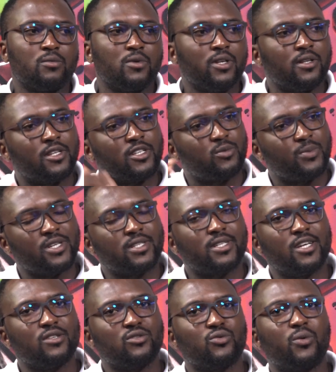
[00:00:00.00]
in the space
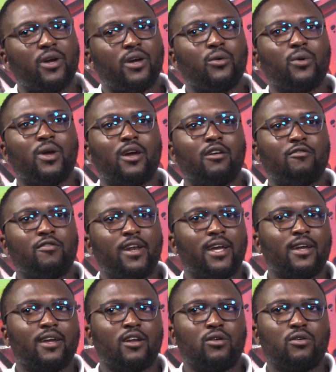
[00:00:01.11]
science, where we have
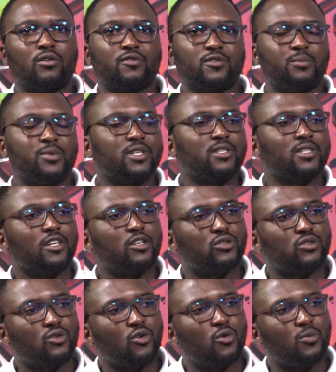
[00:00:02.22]
like a lot of space
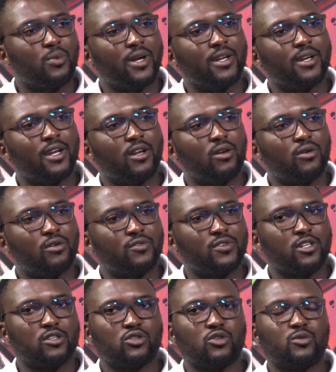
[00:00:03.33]
telescope and a lot of
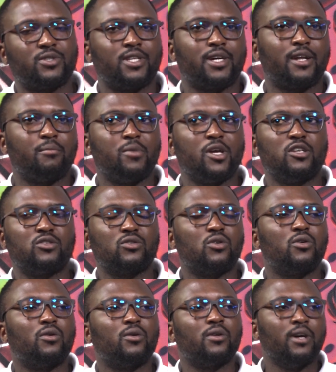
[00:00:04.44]
telescopes that are based
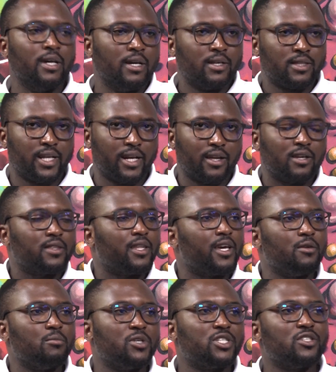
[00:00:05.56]
on tracking the
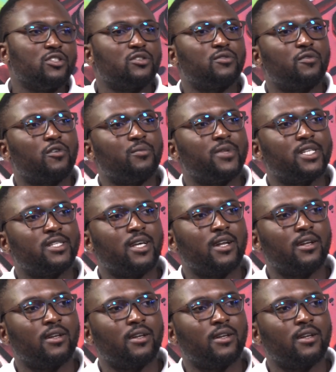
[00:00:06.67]
emissions from the sun.